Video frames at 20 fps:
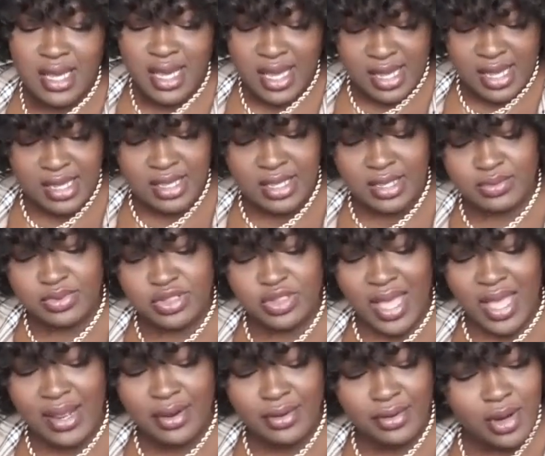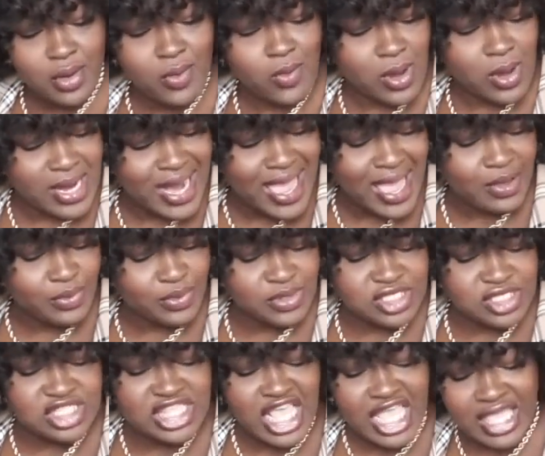Um, so I don't know what I
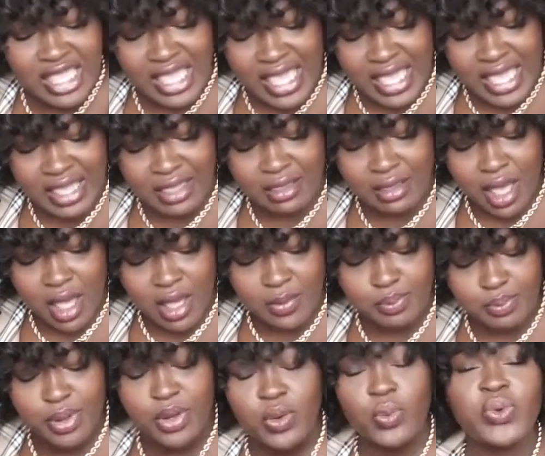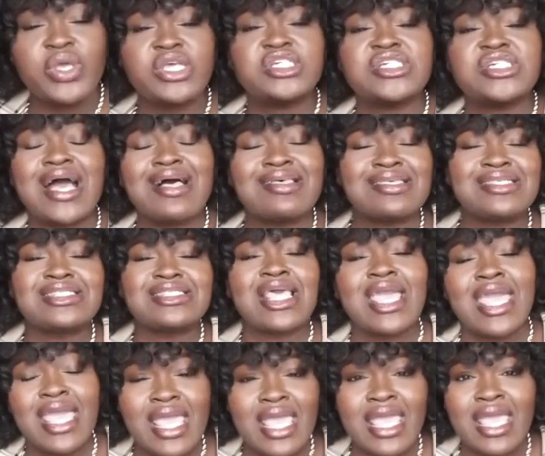was thinking, but we shall
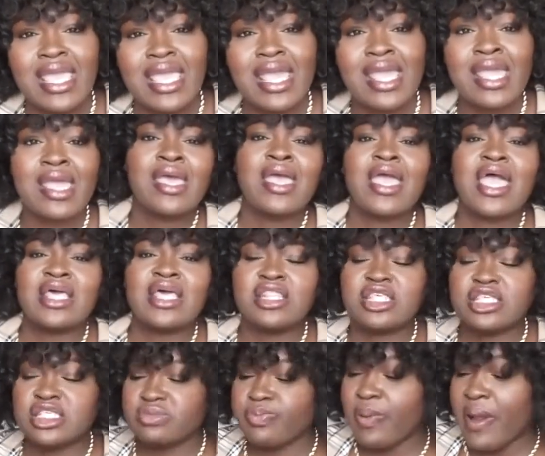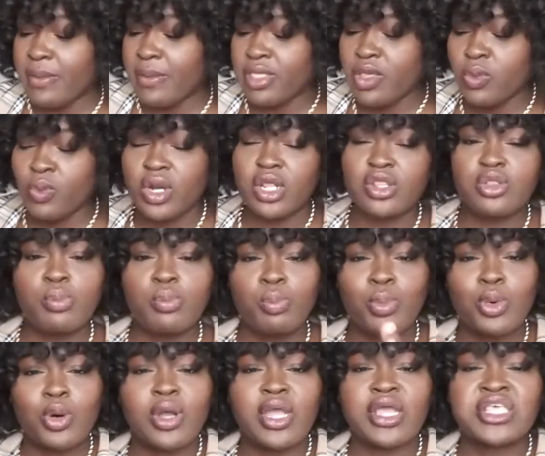see. And this is probably one of the
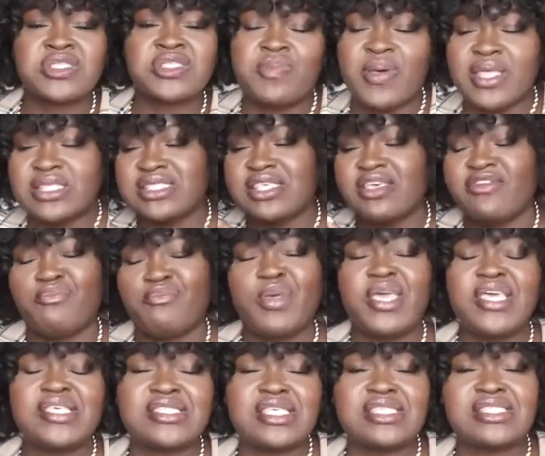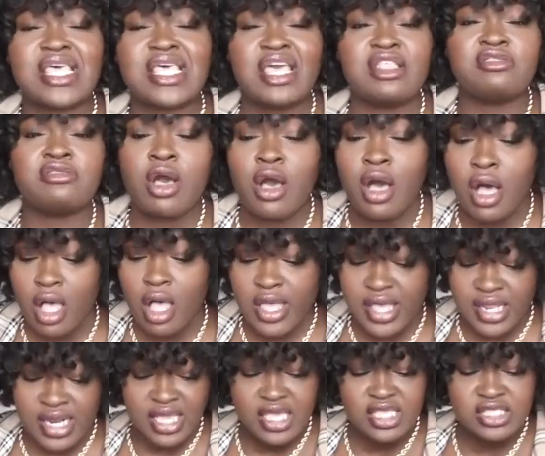more expensive pieces in the haul,
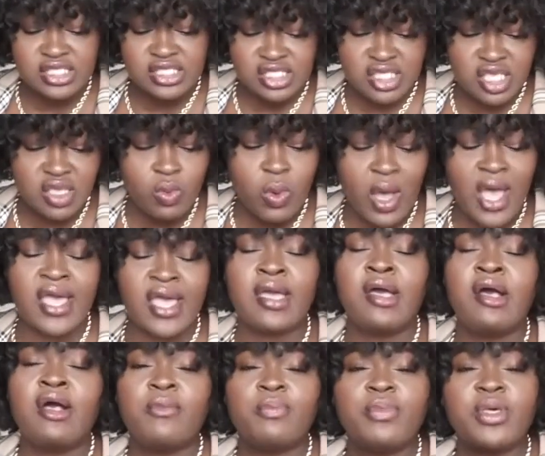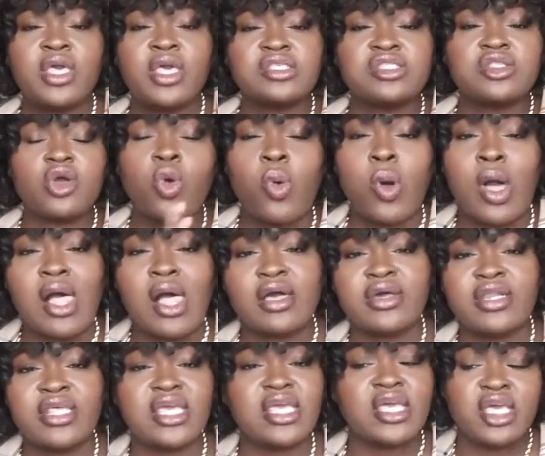and I can see why, because the
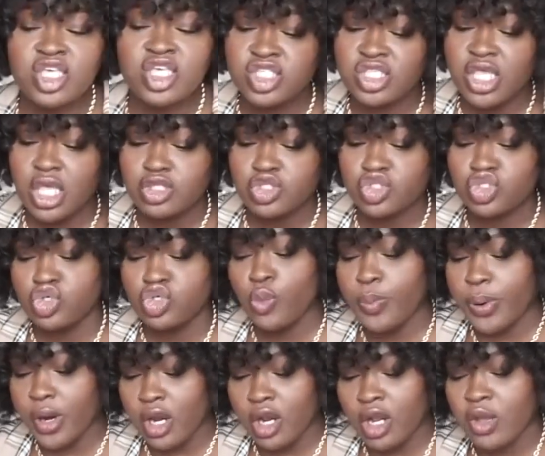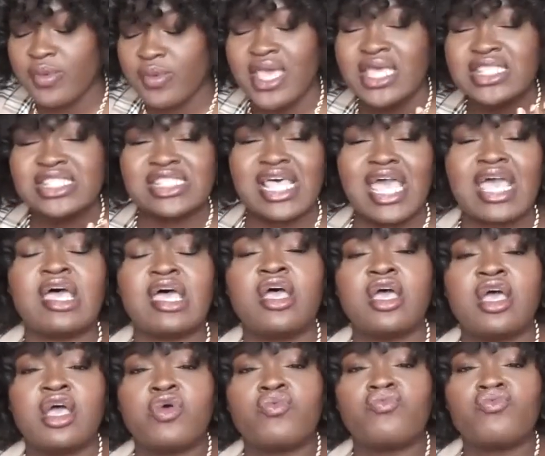quality is superb. It's that
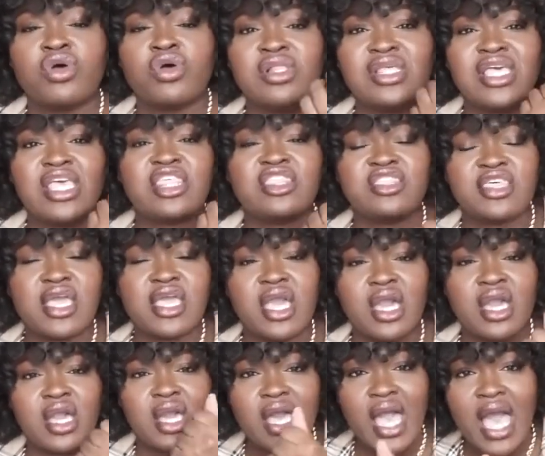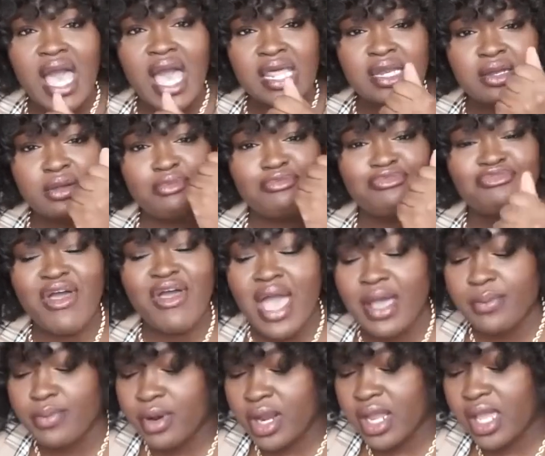really thick cotton
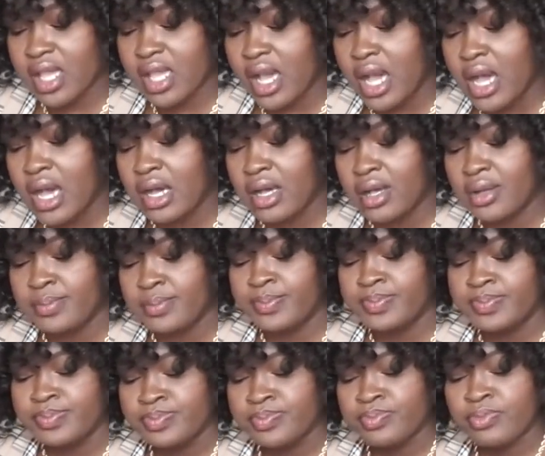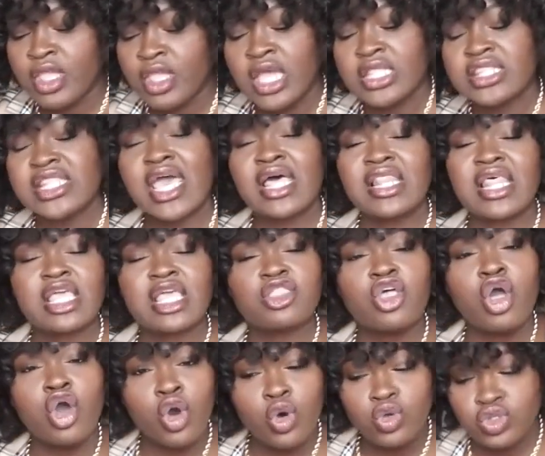fabric, um, that like
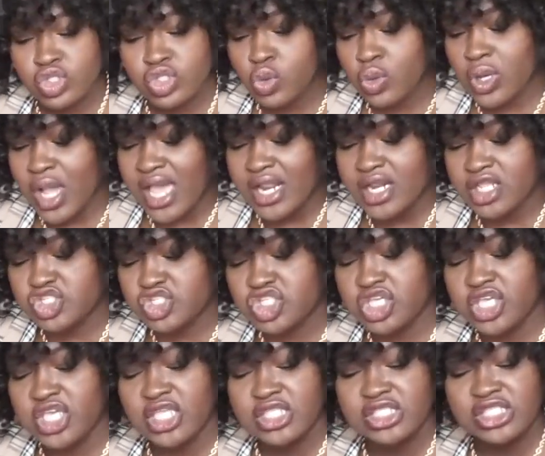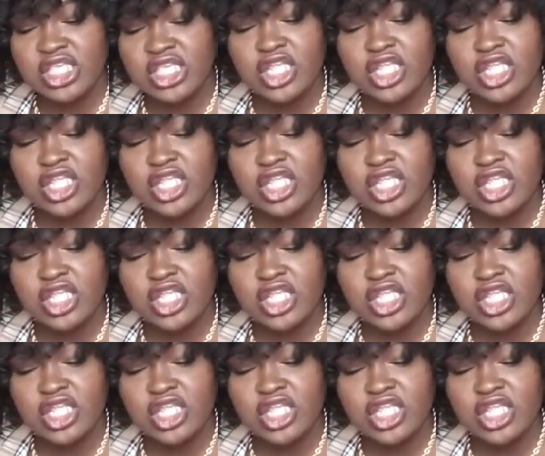the old school kind of jeans.